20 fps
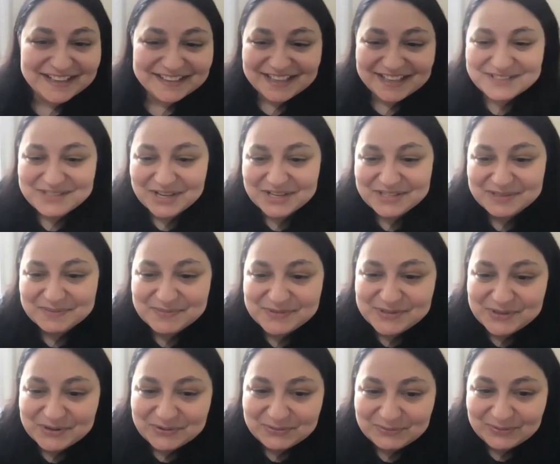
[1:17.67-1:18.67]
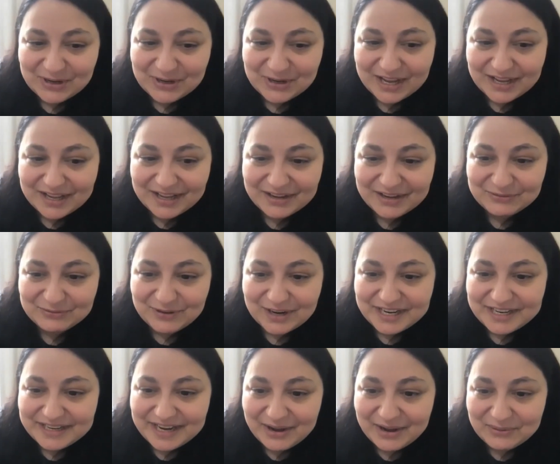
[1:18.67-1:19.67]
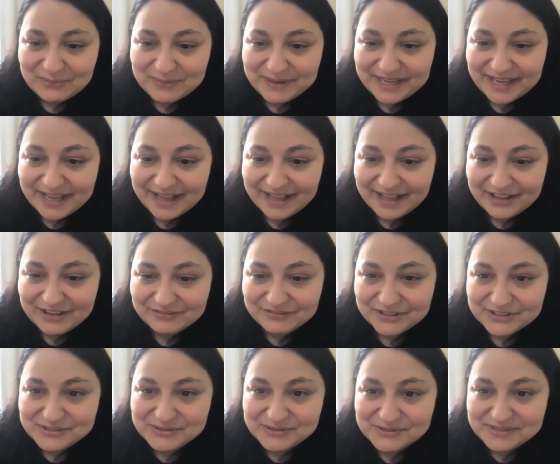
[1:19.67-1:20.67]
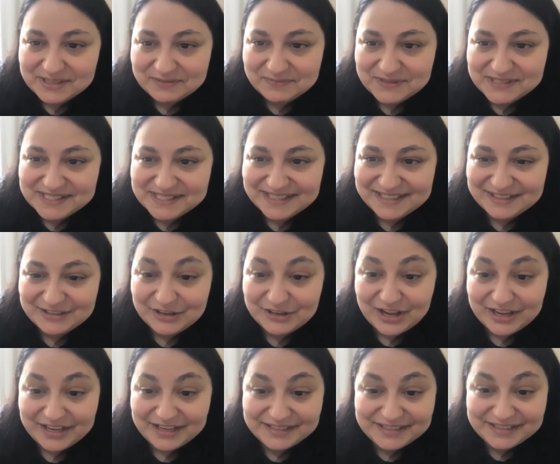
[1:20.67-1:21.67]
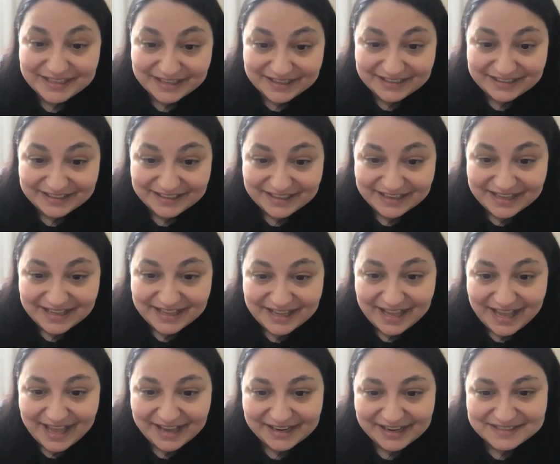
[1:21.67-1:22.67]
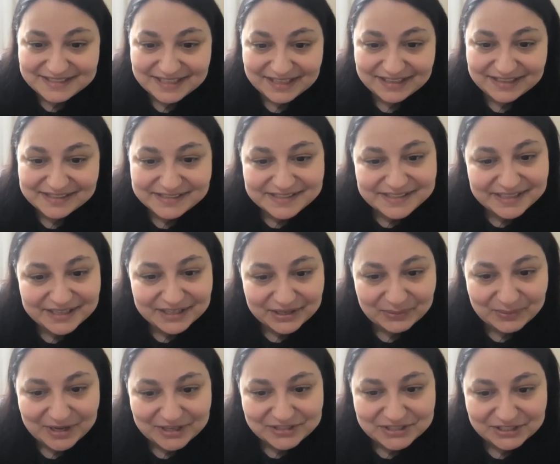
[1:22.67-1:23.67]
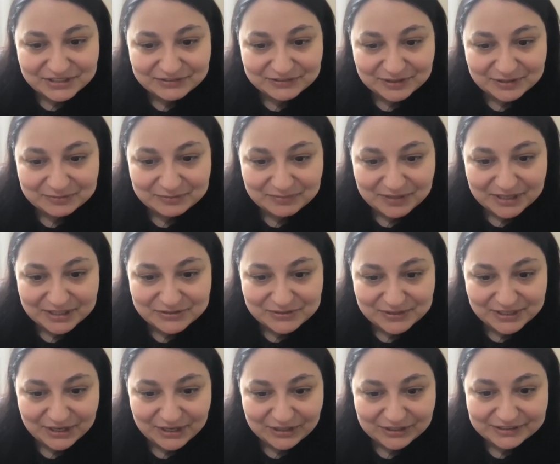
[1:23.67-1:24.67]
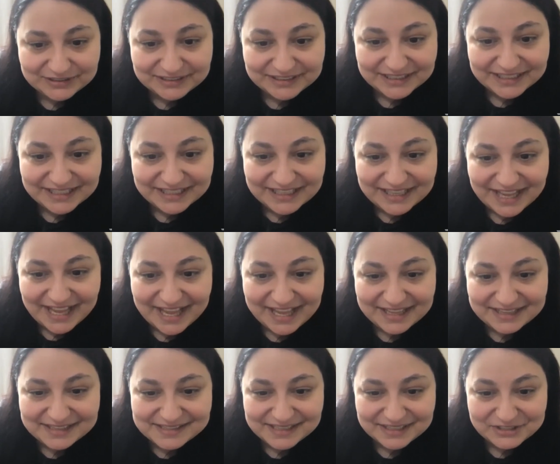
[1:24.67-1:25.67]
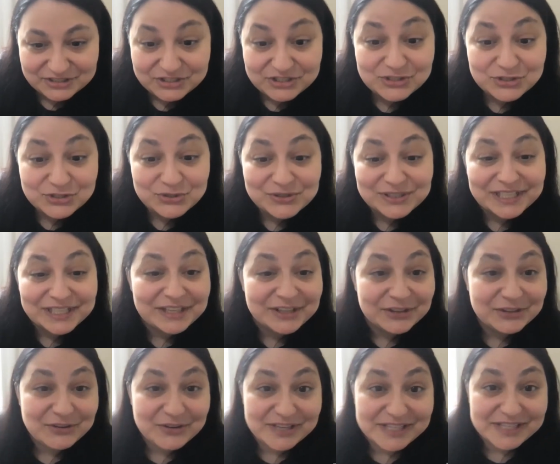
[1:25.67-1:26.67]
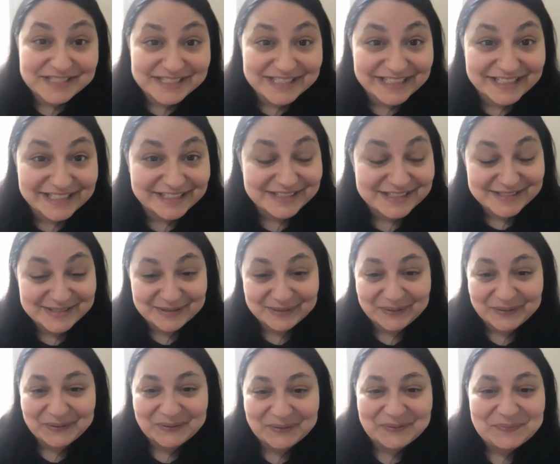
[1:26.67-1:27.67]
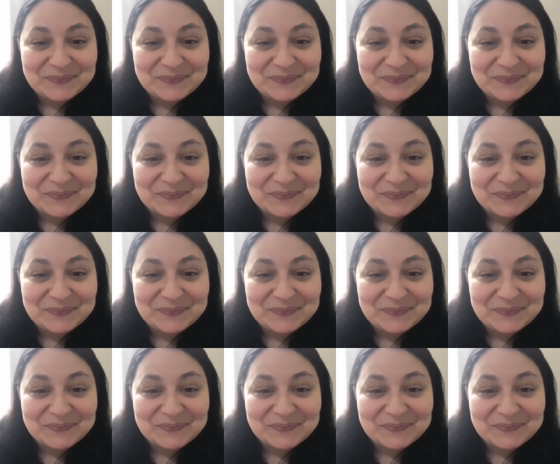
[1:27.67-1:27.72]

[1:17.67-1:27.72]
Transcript: That's awesome. So right now we have Susim is in India. Agatha is here watching from Montreal, and she's drinking a green tea. So